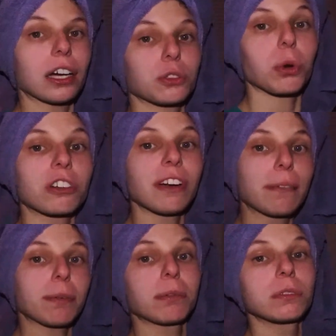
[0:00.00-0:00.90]
I just want to
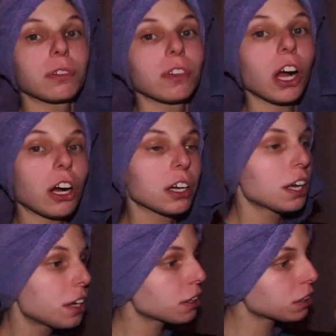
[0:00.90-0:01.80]
wrap the vlog
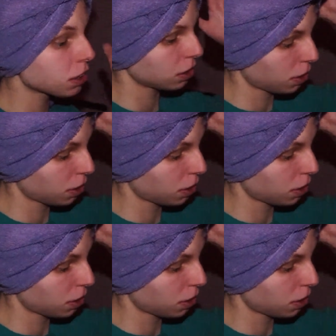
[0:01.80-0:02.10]
here.